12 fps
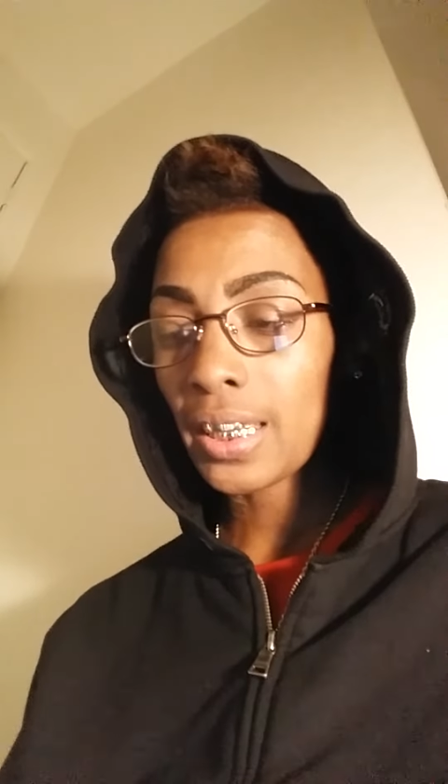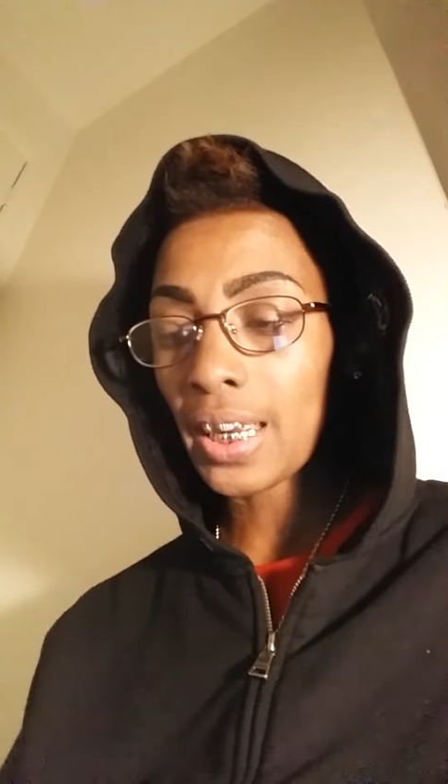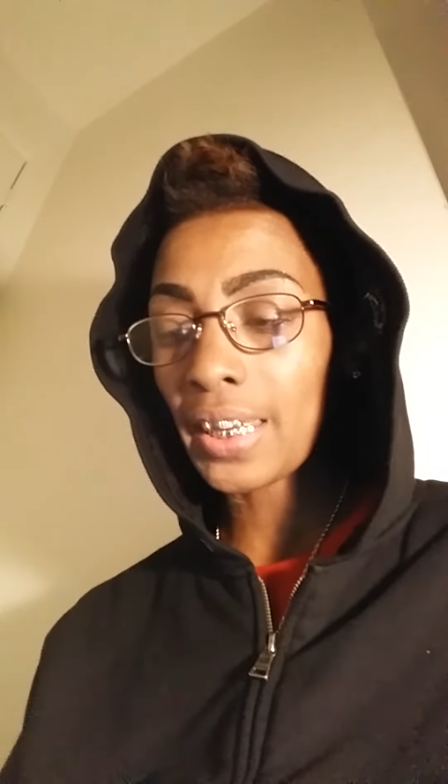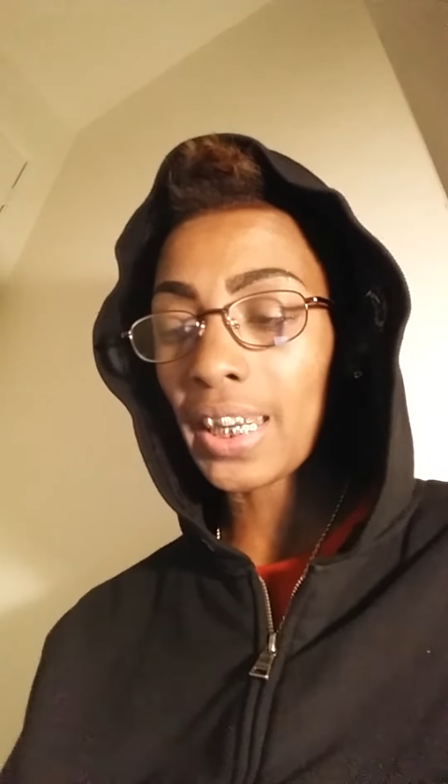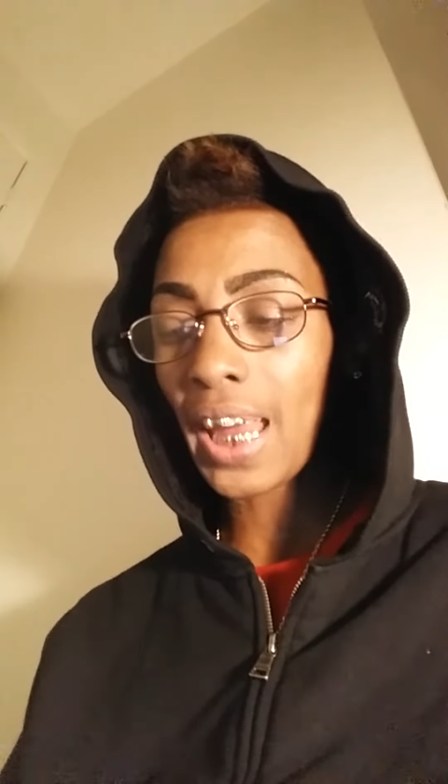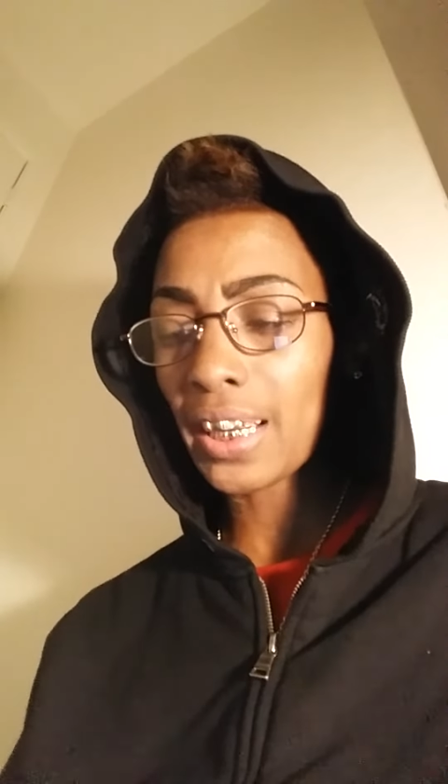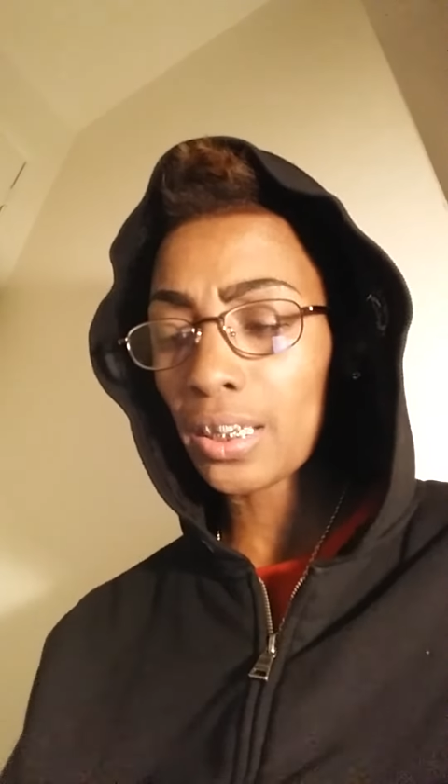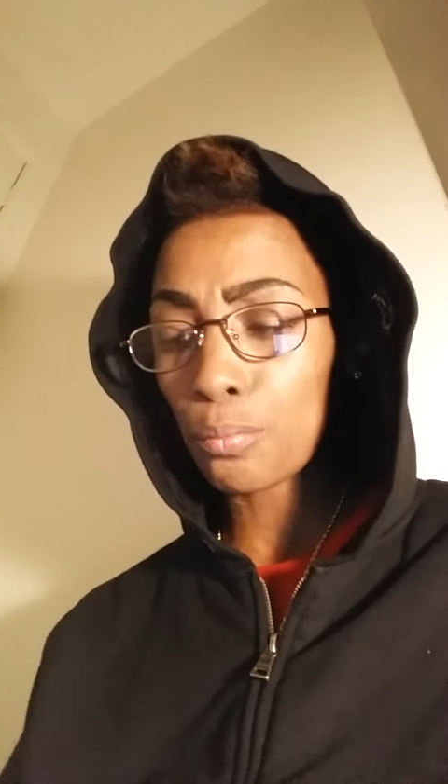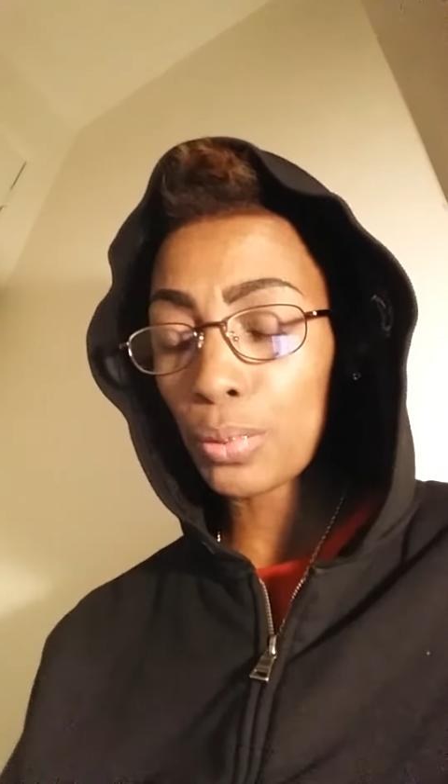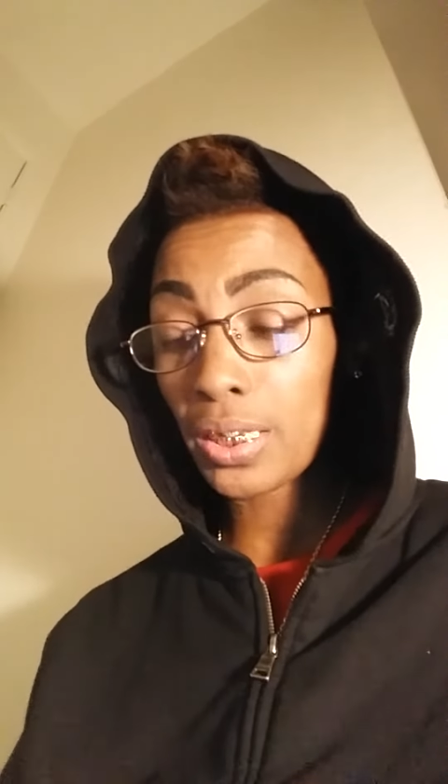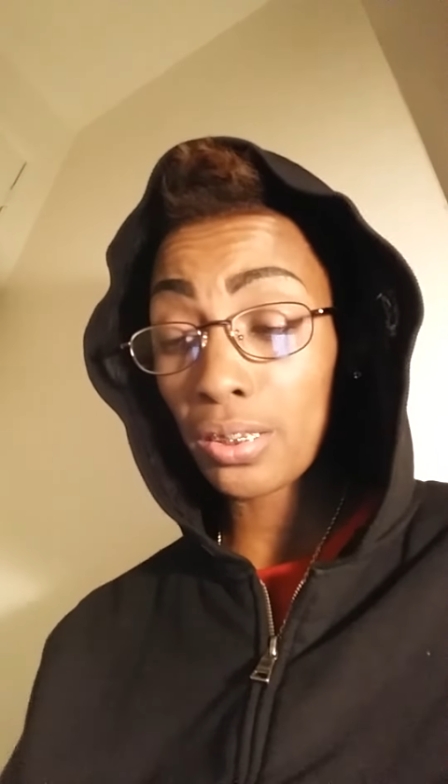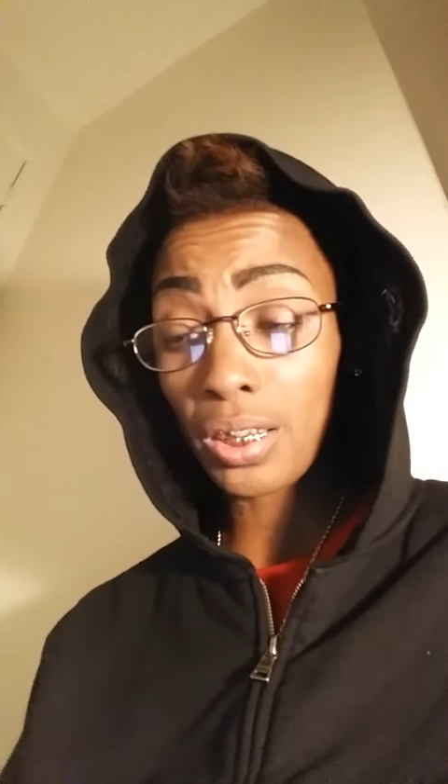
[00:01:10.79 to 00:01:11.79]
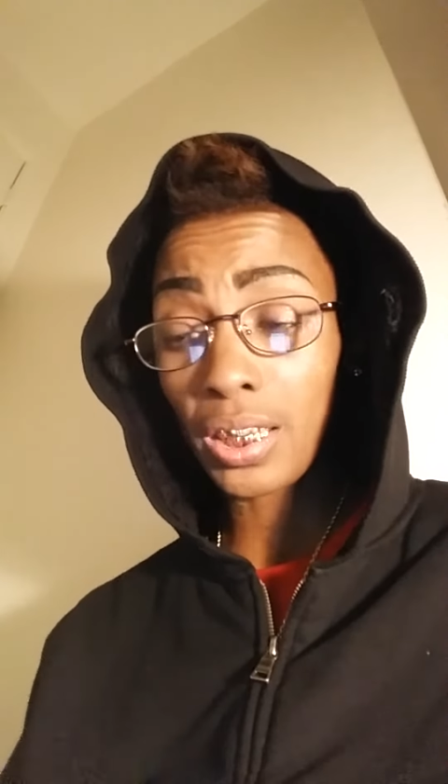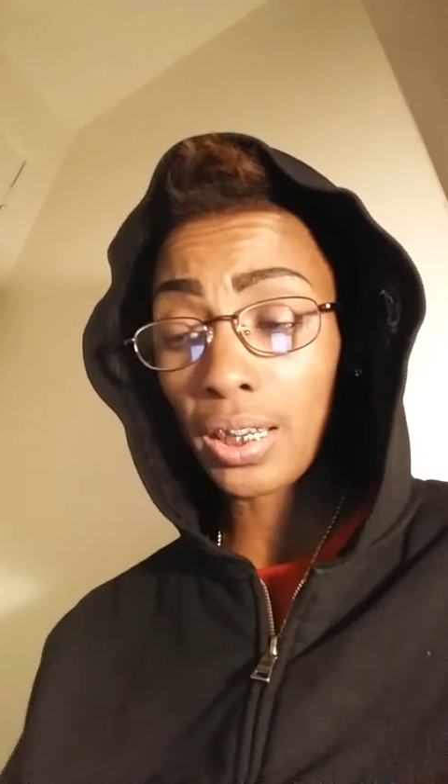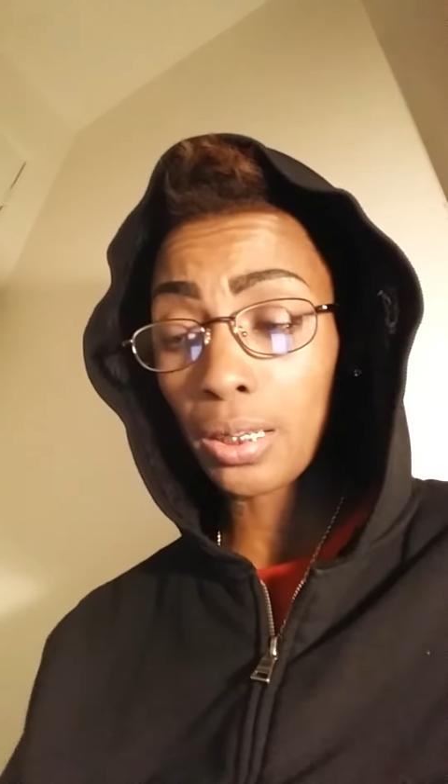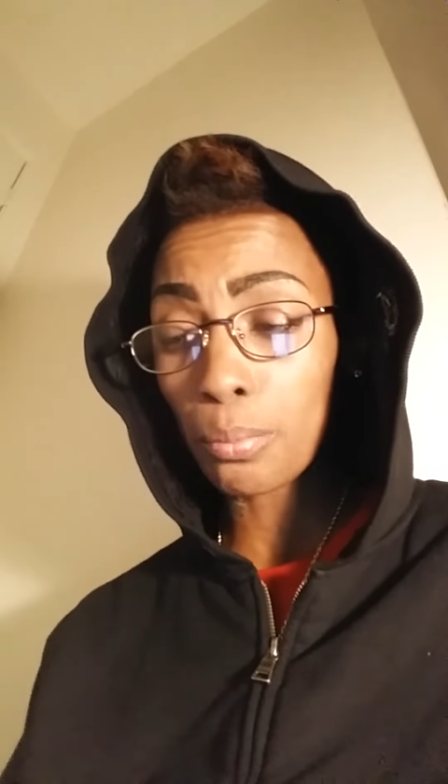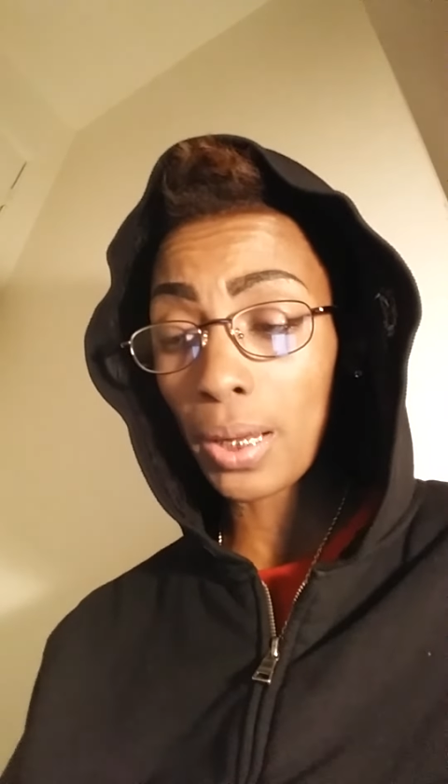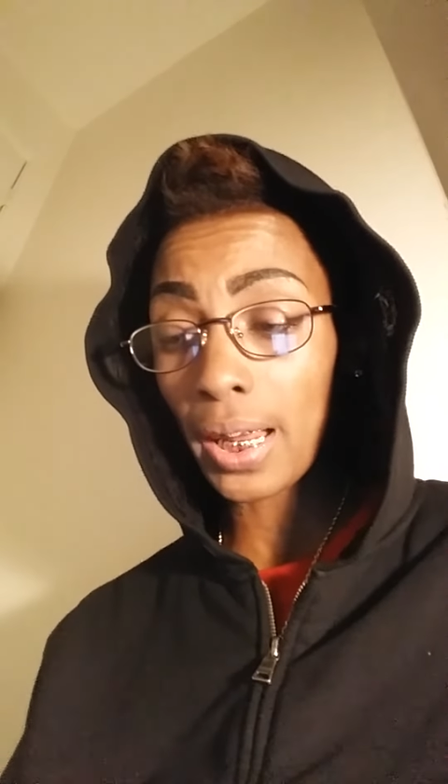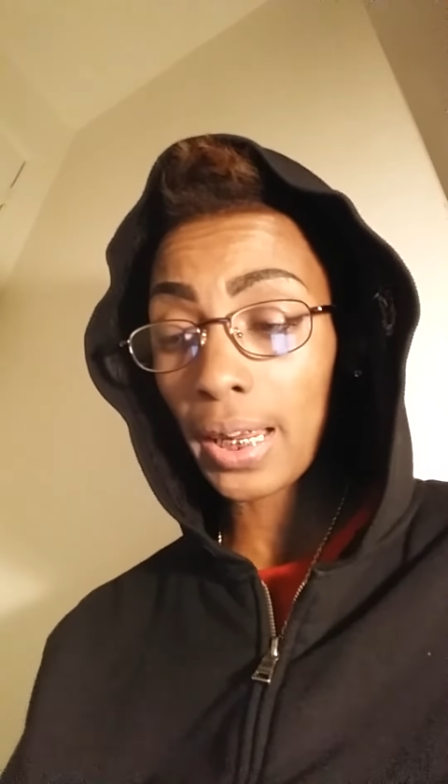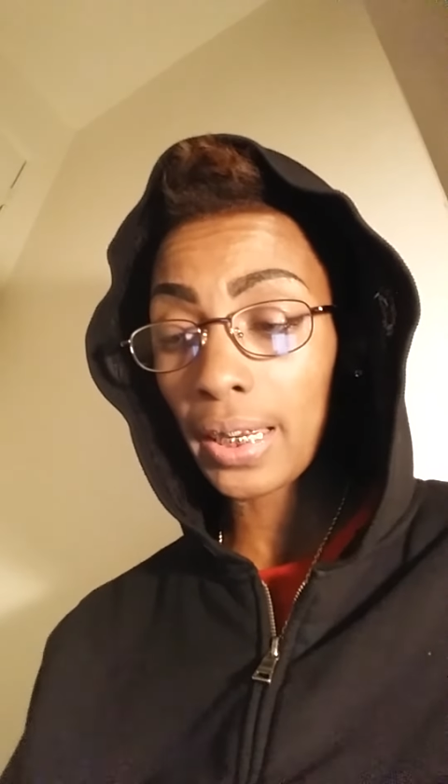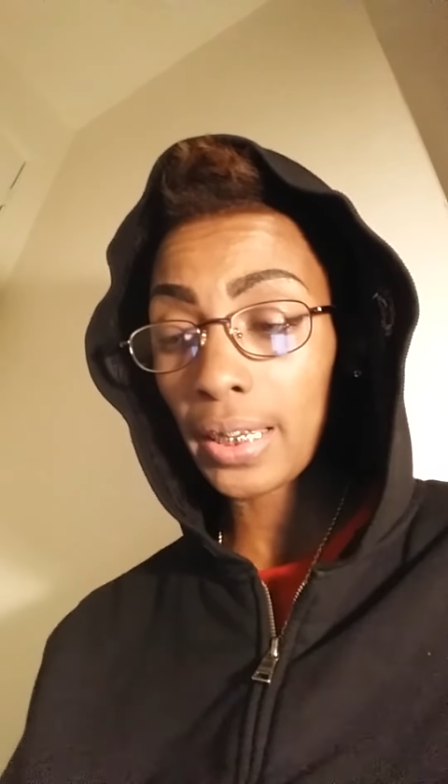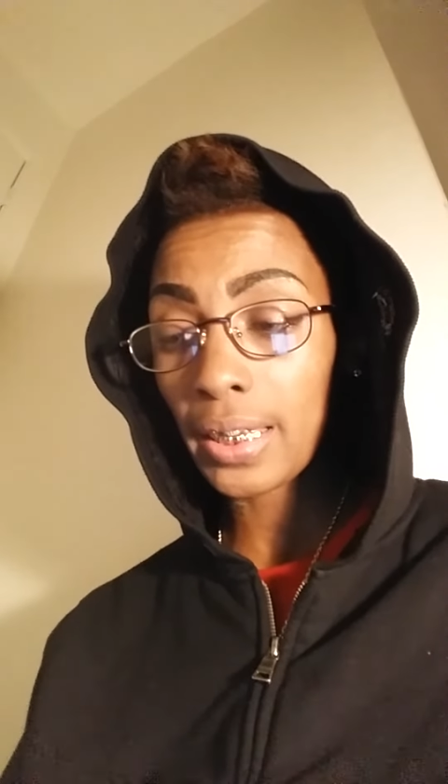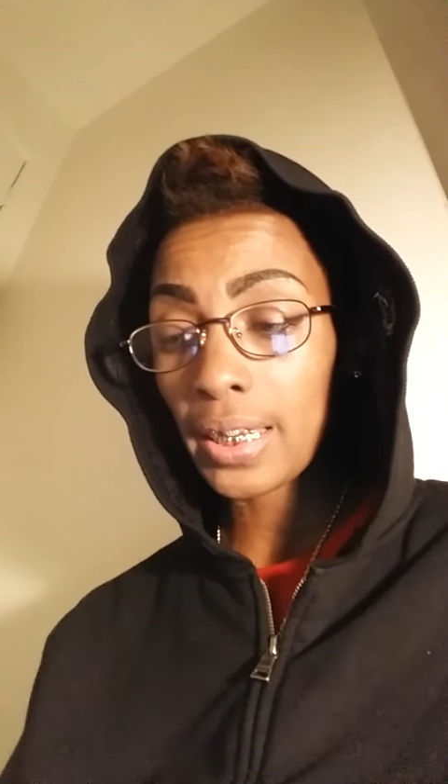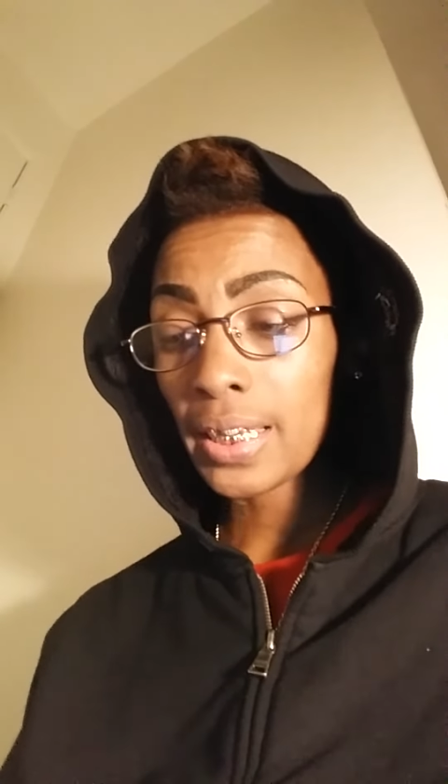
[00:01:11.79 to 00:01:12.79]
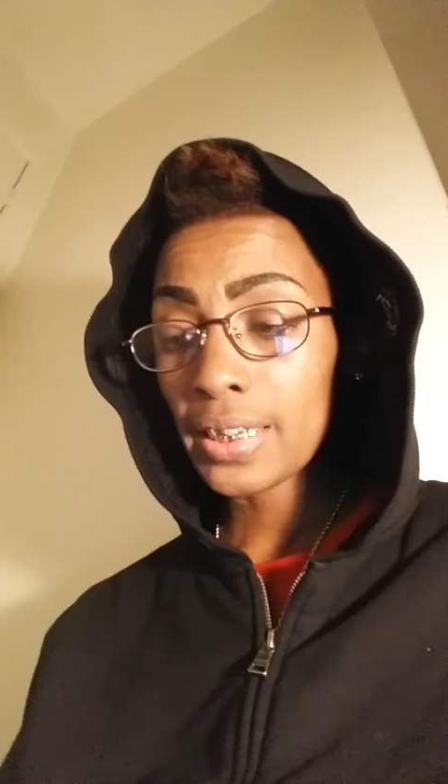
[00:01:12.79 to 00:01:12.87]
and then I could be your lullaby,